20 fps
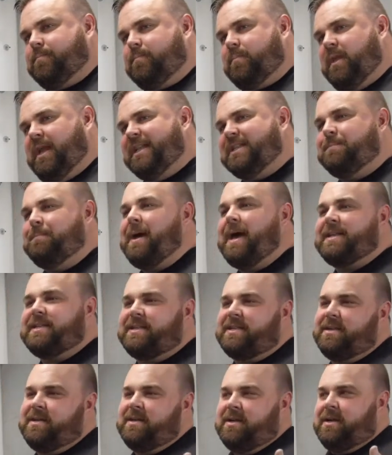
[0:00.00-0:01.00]
it's
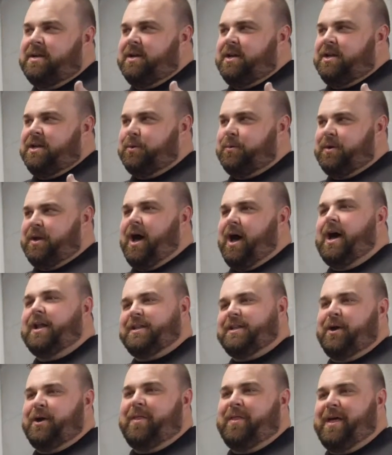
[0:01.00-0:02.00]
best to not
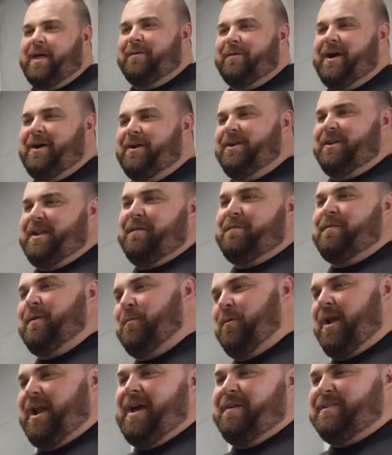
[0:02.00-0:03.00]
go that route. You definitely
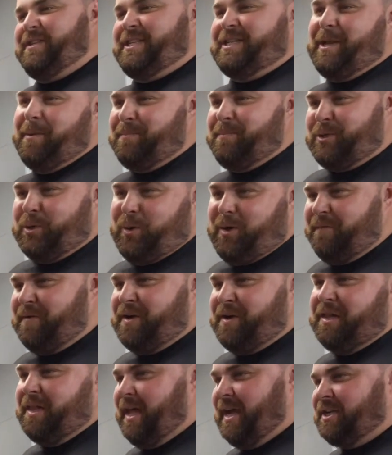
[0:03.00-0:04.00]
want to have some sort of
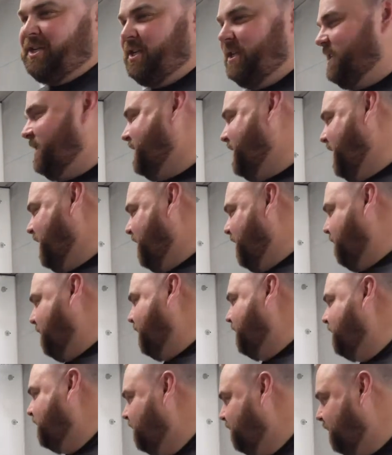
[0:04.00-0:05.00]
collection set up.
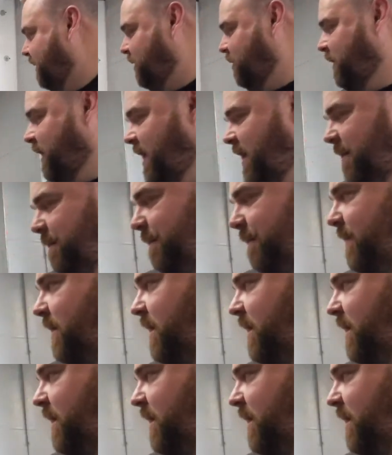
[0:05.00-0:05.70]
You grab,